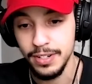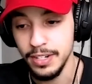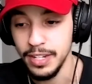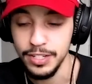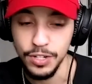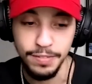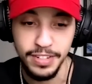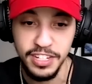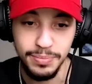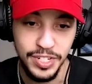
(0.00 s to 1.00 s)
And like solving
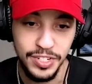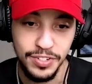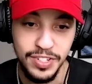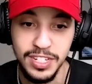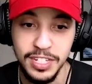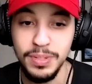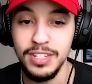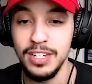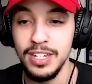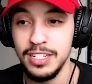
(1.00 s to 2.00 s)
these mysteries is
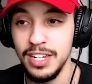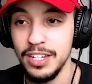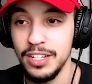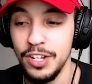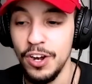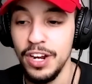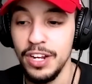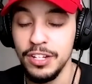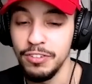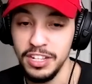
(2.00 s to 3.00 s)
because it's like
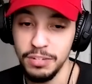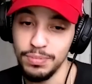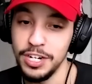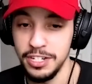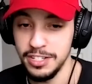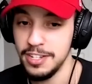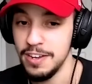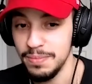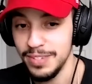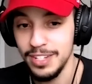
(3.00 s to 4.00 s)
during the Great Depression time.